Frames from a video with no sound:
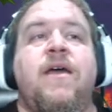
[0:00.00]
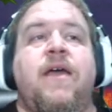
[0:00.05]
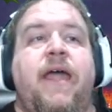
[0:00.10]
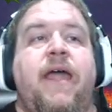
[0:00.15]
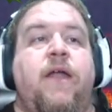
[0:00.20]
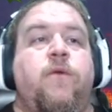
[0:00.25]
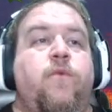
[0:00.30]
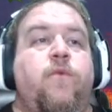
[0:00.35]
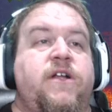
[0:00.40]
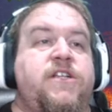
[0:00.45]

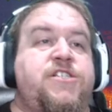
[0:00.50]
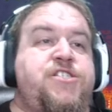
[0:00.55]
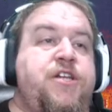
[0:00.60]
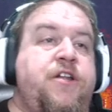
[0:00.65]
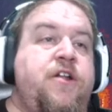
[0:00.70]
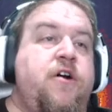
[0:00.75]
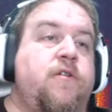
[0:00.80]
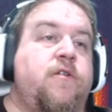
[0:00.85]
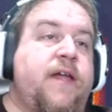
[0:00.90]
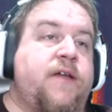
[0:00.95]
And wouldn't
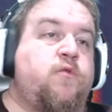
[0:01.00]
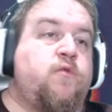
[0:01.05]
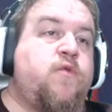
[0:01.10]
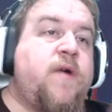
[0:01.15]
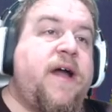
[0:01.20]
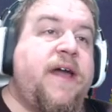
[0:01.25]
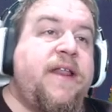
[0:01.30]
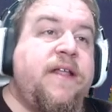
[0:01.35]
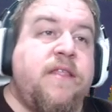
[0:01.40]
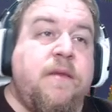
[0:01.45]
you know, like
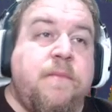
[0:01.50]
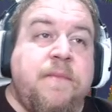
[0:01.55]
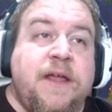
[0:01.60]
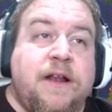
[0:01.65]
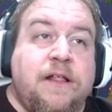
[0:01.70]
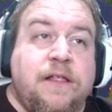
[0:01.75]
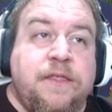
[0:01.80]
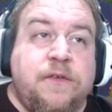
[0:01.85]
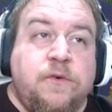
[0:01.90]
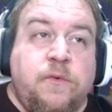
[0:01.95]
right in the
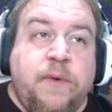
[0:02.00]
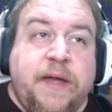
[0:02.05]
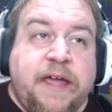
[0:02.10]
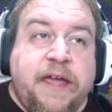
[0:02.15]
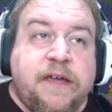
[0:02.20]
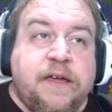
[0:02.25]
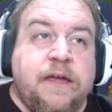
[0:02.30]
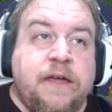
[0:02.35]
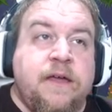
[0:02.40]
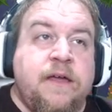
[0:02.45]
middle of the
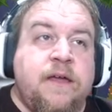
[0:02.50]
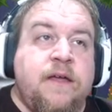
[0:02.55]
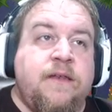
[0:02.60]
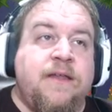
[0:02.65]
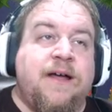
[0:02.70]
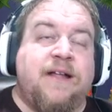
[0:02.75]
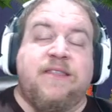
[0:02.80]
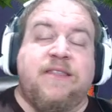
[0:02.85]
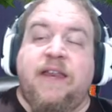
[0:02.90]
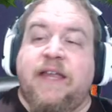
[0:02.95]
week,
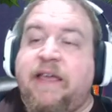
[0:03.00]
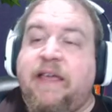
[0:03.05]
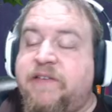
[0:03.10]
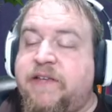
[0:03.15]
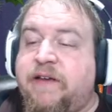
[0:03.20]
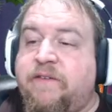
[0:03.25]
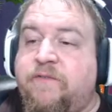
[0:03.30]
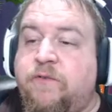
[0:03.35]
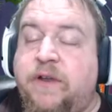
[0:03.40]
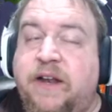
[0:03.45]
not that it
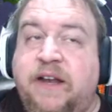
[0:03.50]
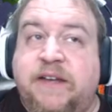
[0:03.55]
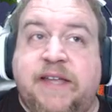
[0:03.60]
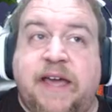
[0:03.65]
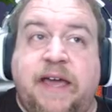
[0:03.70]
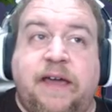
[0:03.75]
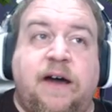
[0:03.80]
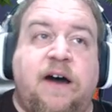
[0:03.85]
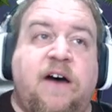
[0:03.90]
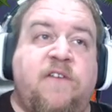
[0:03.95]
gives everyone a
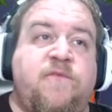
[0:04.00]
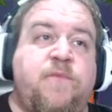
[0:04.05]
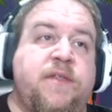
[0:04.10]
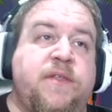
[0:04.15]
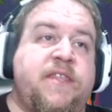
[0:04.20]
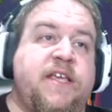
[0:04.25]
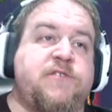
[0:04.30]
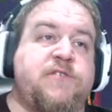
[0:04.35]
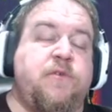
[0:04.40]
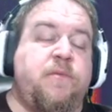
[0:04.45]
day off,
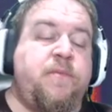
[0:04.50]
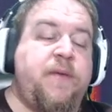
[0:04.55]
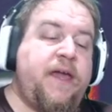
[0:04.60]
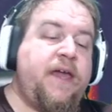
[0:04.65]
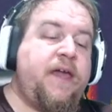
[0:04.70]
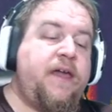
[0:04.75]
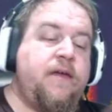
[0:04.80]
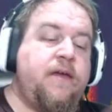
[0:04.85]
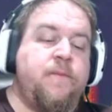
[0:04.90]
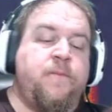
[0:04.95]
but this would
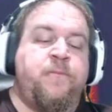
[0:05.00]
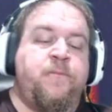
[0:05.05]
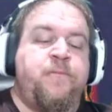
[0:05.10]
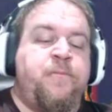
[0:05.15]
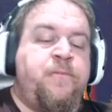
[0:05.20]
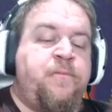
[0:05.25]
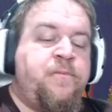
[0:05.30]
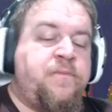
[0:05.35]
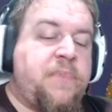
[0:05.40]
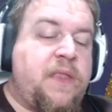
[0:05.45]
be,
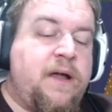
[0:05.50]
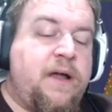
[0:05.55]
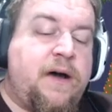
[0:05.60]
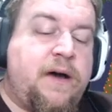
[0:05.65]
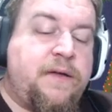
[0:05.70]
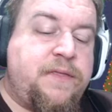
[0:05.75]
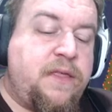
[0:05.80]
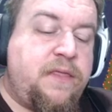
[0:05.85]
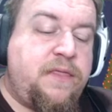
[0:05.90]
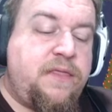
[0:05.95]

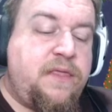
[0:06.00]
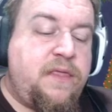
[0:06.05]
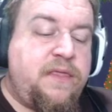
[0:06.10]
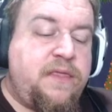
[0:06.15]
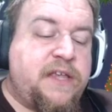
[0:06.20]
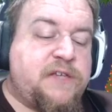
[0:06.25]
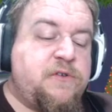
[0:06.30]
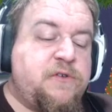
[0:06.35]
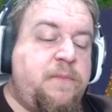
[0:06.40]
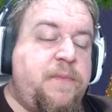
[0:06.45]

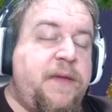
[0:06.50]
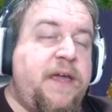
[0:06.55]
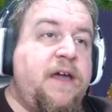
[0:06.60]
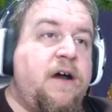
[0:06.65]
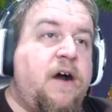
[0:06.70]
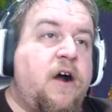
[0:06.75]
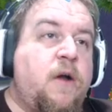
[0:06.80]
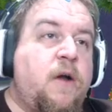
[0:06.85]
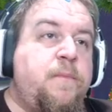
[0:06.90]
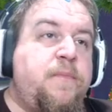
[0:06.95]

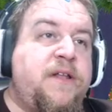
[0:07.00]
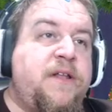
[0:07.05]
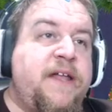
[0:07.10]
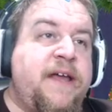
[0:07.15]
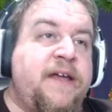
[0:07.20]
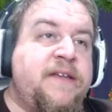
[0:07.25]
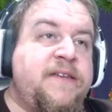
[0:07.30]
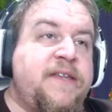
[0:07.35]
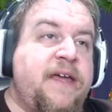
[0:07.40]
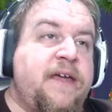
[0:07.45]
our
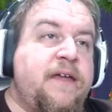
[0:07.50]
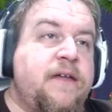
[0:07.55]
plant